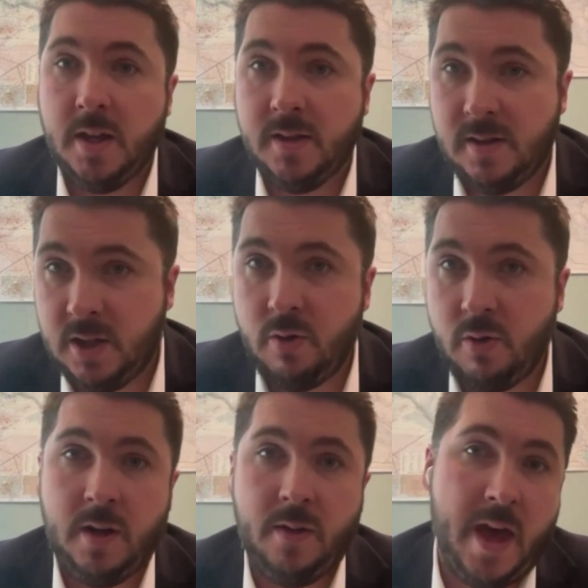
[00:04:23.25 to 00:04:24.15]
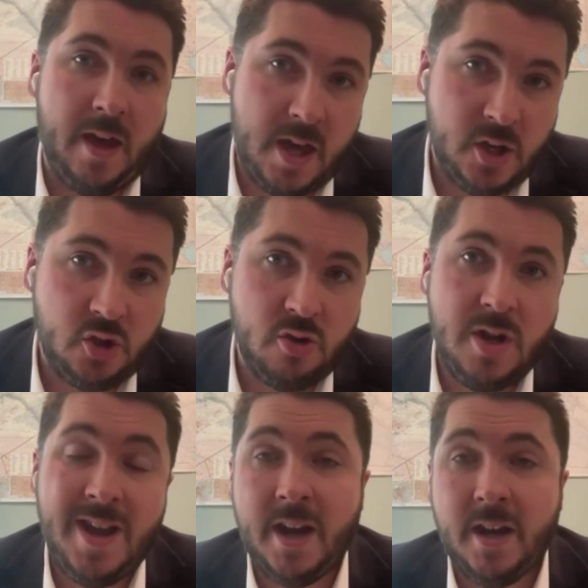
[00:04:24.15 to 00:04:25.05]
considering their
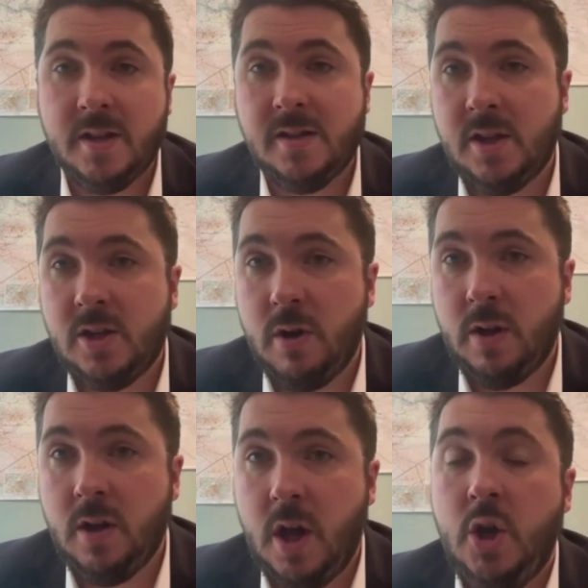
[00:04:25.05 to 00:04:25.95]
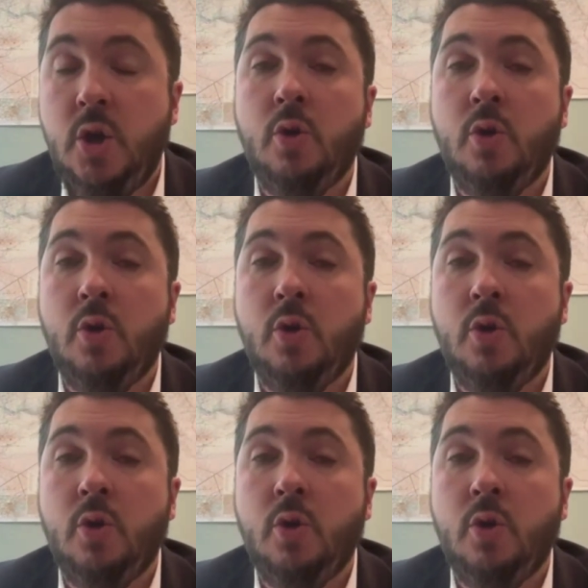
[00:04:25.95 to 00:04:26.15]
history and considering the